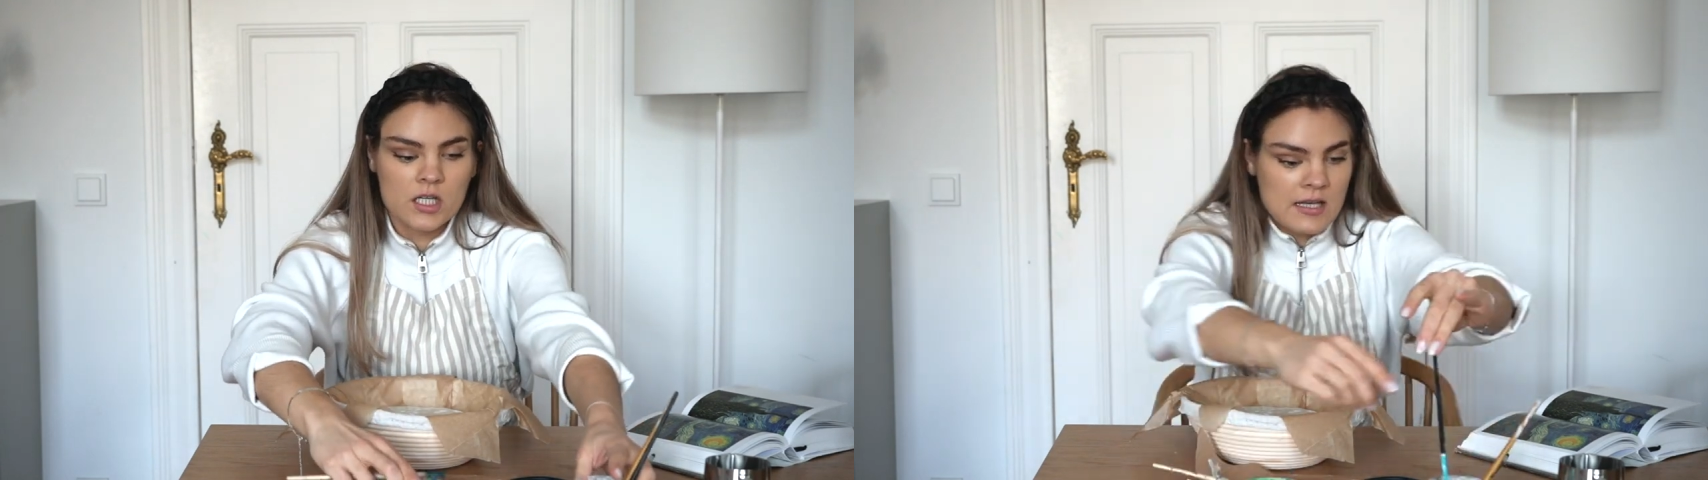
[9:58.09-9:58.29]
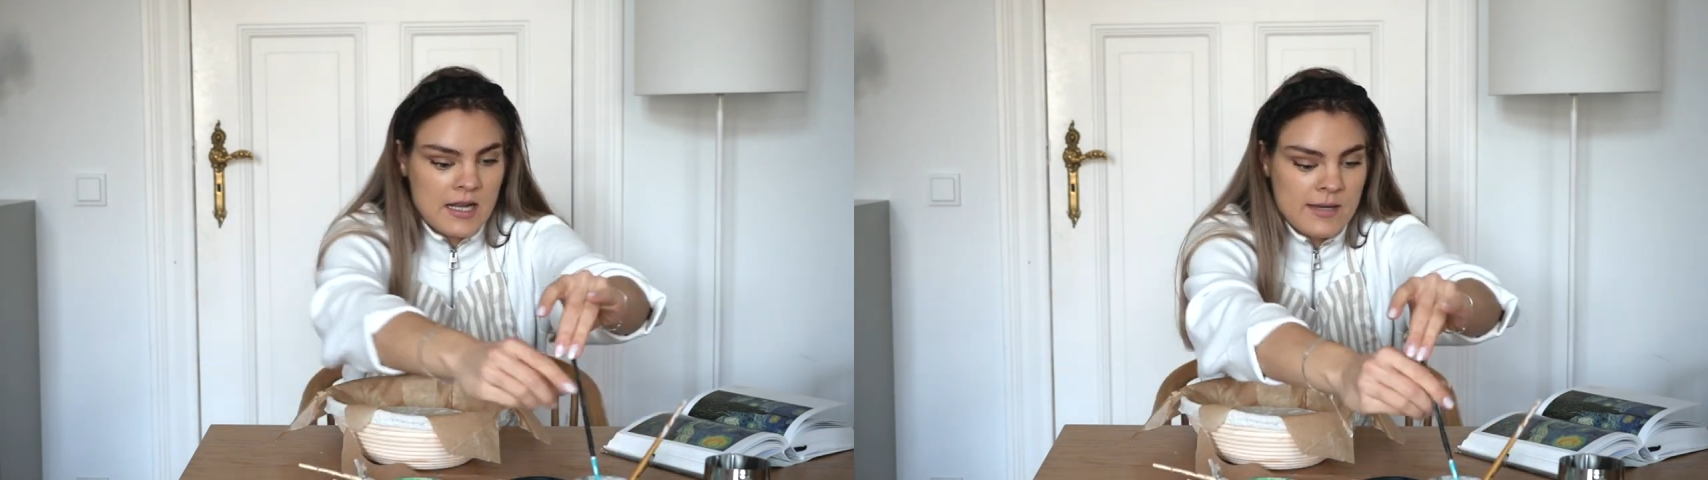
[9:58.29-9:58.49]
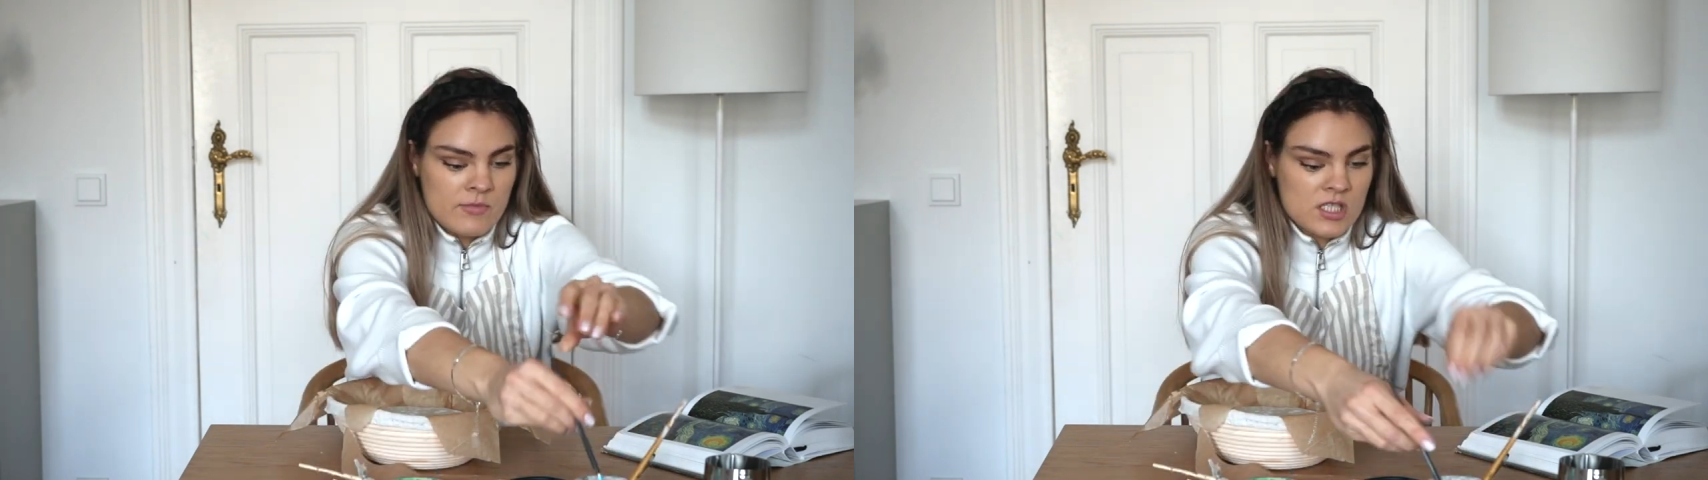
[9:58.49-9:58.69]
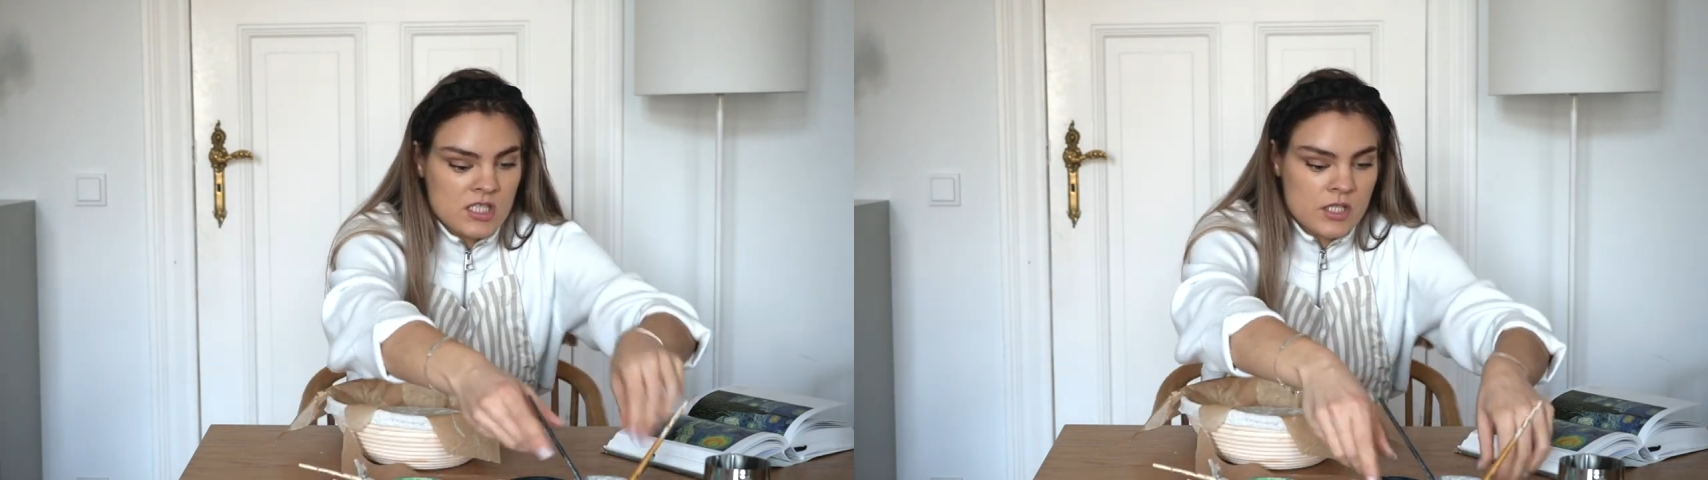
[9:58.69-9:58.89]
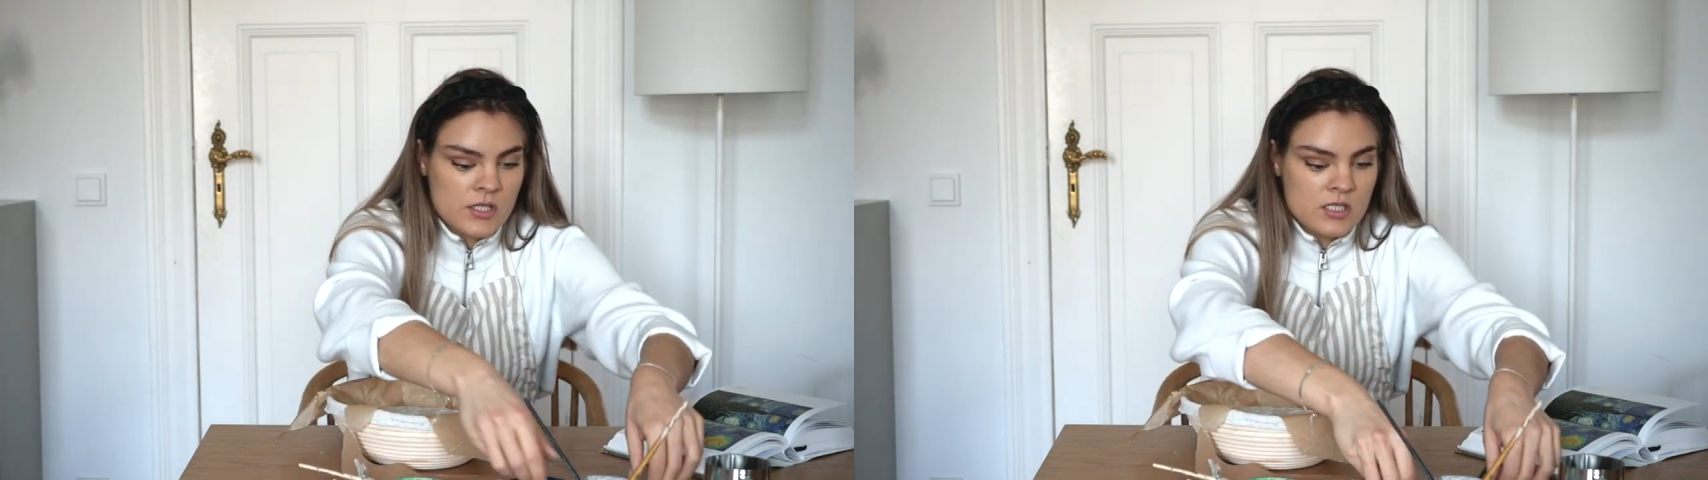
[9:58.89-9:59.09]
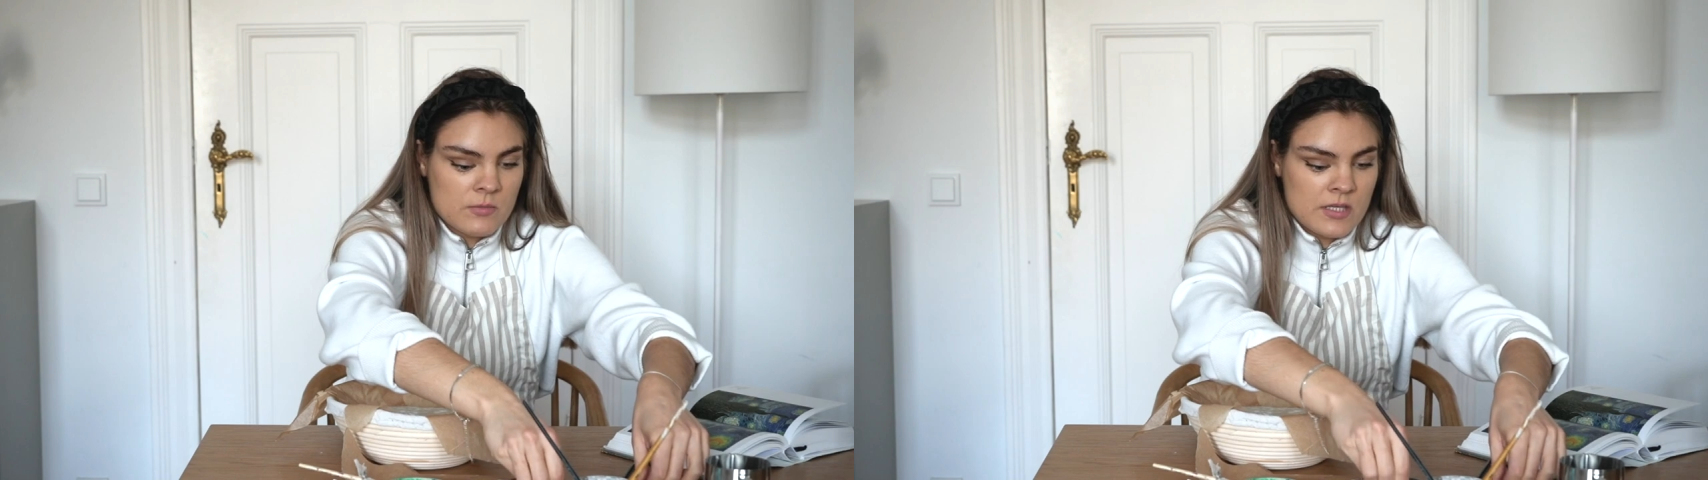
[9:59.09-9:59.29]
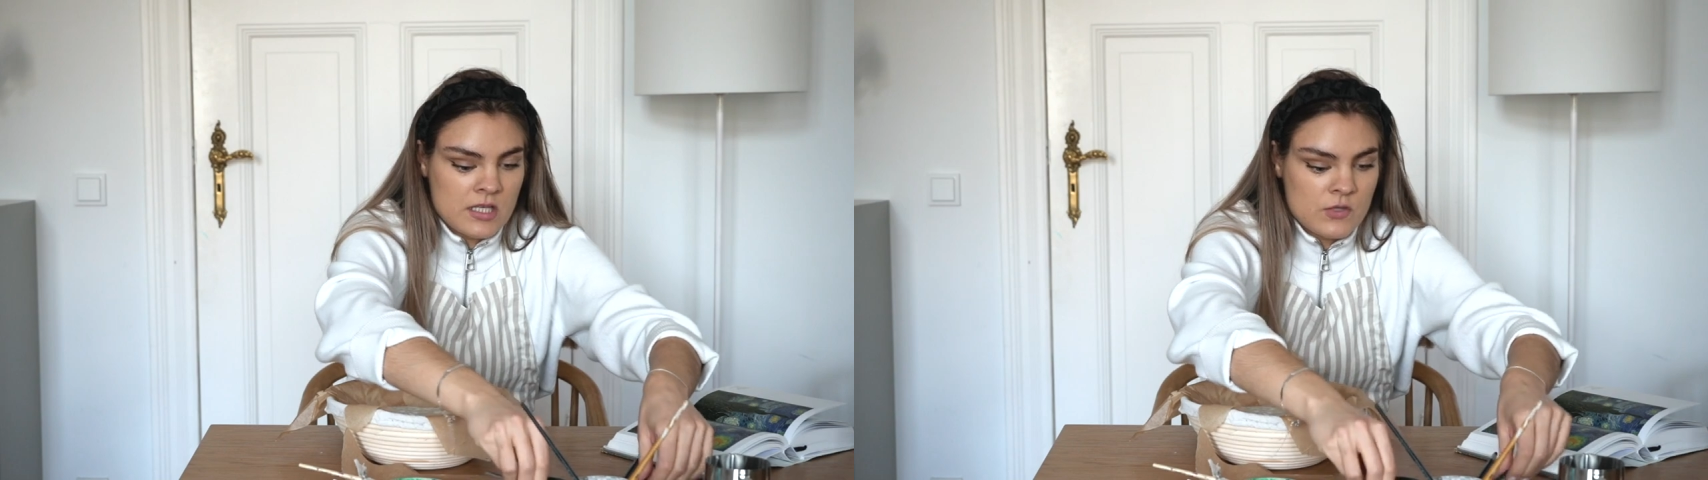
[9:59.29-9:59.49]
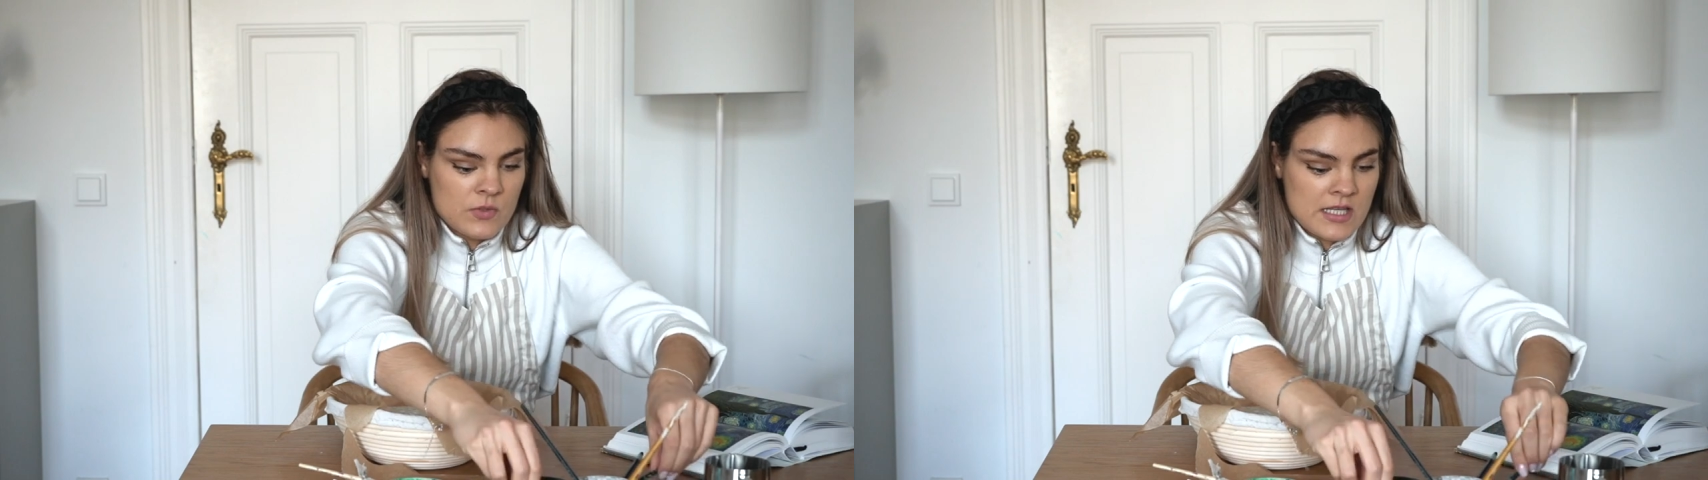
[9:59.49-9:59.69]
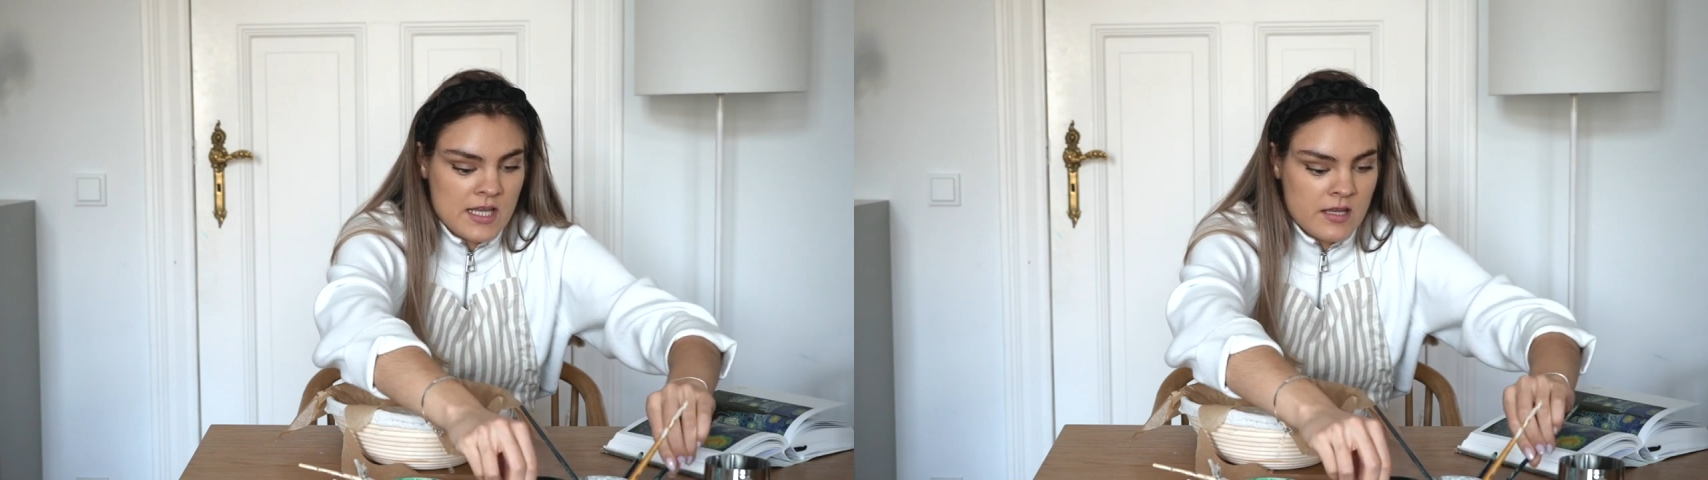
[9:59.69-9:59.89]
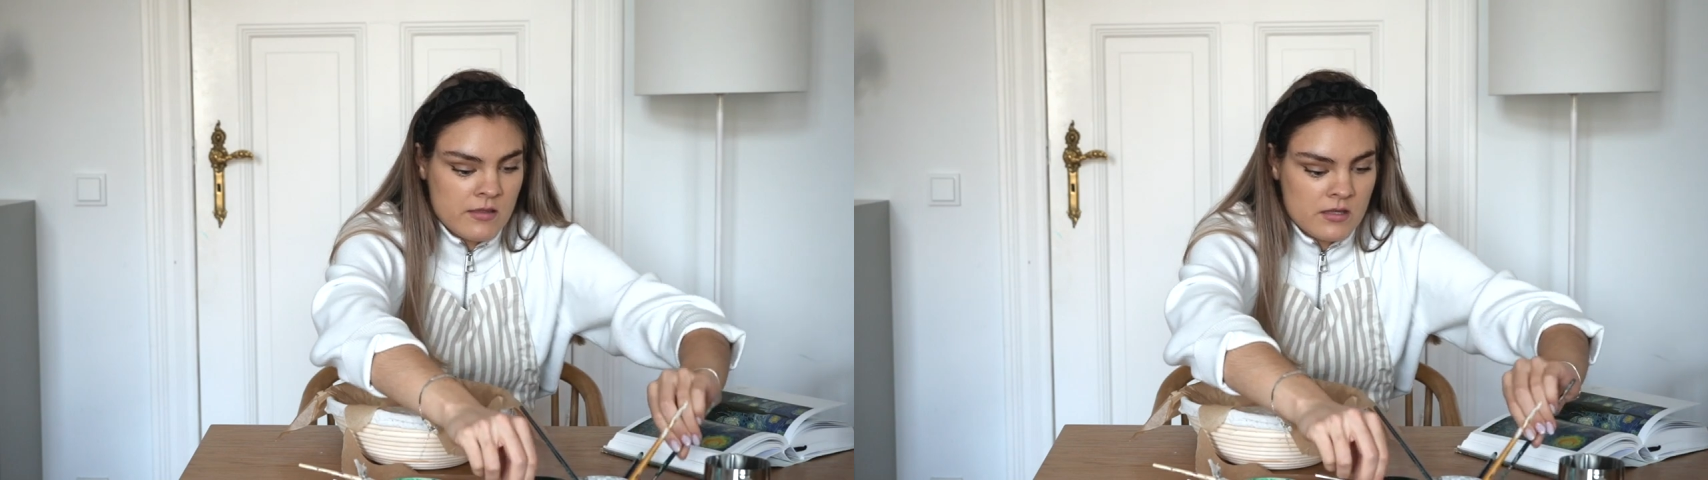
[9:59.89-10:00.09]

And I'm just going to be using